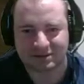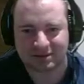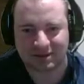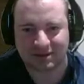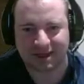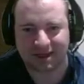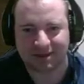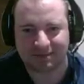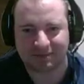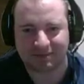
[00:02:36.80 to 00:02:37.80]
Okay,
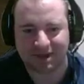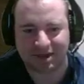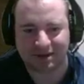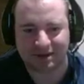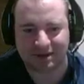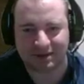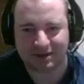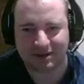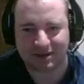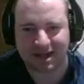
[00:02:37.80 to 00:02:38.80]
we are good.
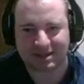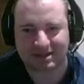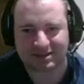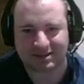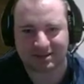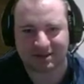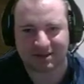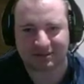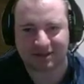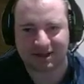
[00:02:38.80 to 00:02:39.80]
That's a
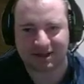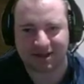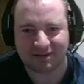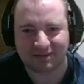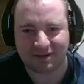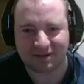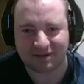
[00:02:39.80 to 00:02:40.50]
really tight one.